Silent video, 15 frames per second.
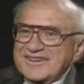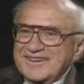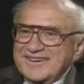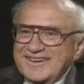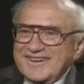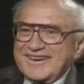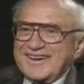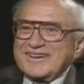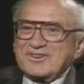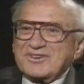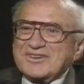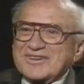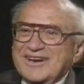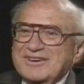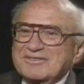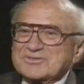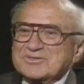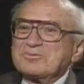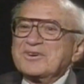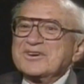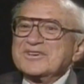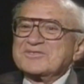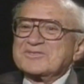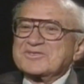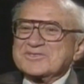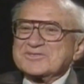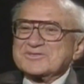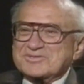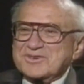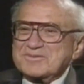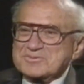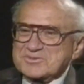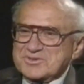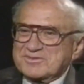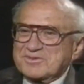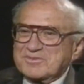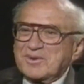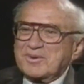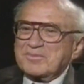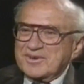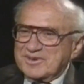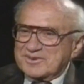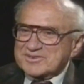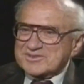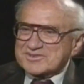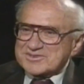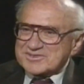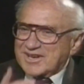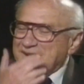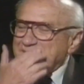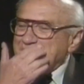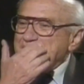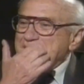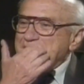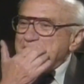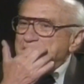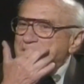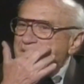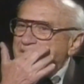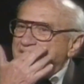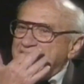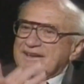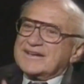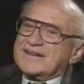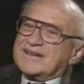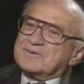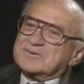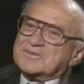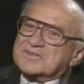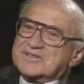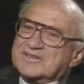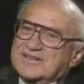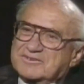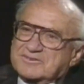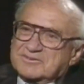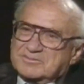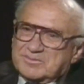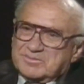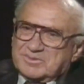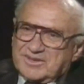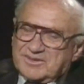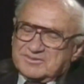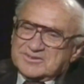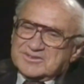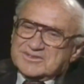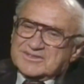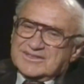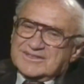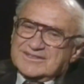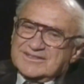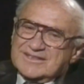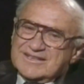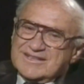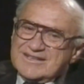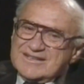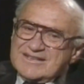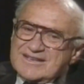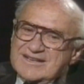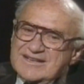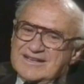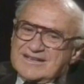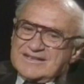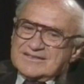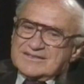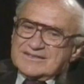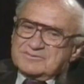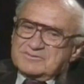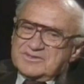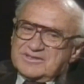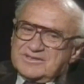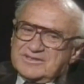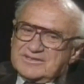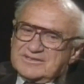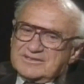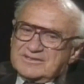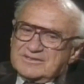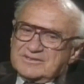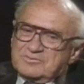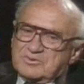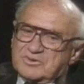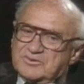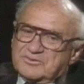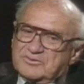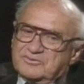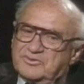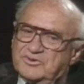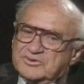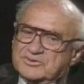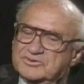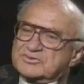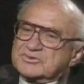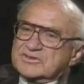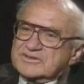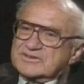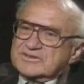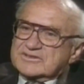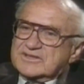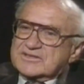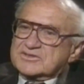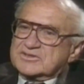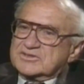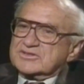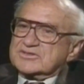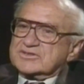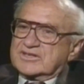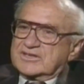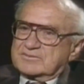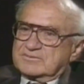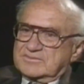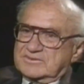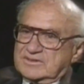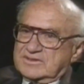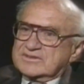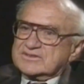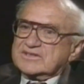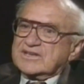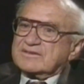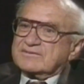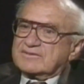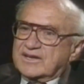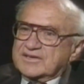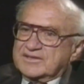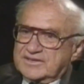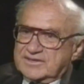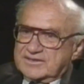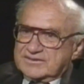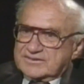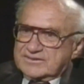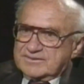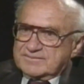And I thought that was a wonderful description of the Montpellier Society. Well, Hayek and I worked together in the Montpellier Society, and we were fostering essentially the same set of ideas.